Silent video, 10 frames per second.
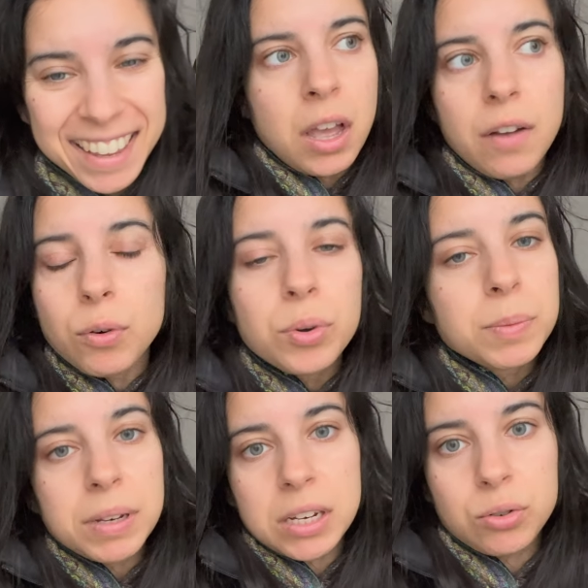I've always
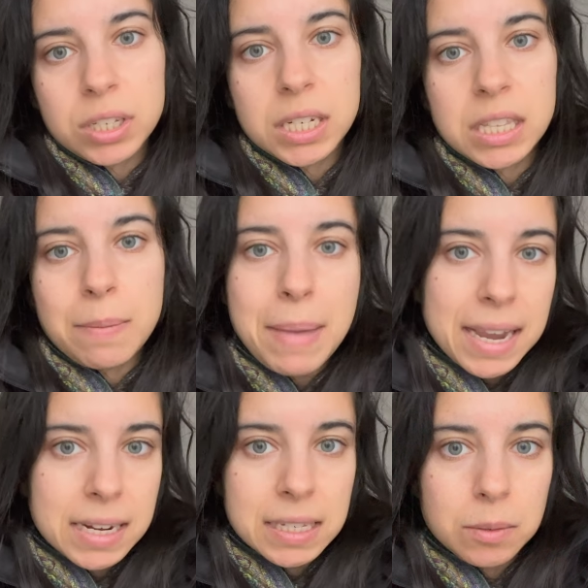been interested in the
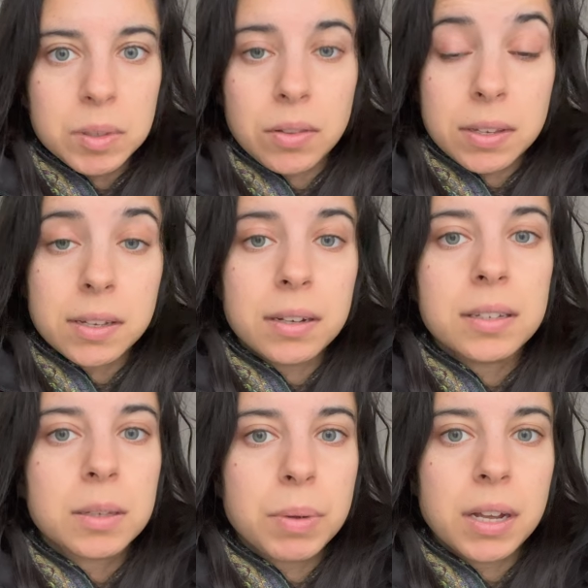mechanisms and the
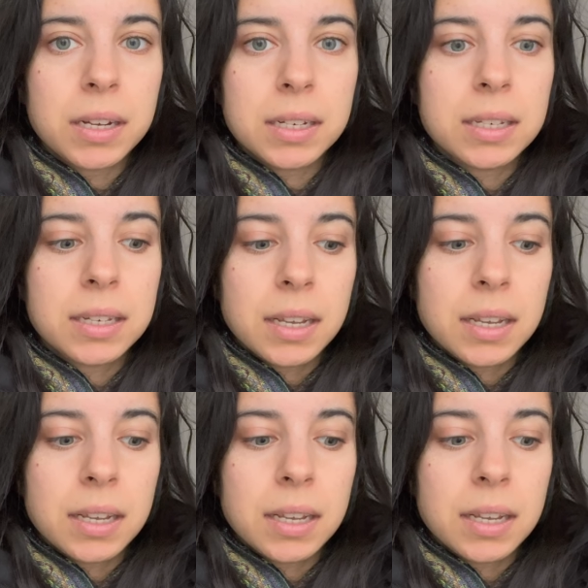science behind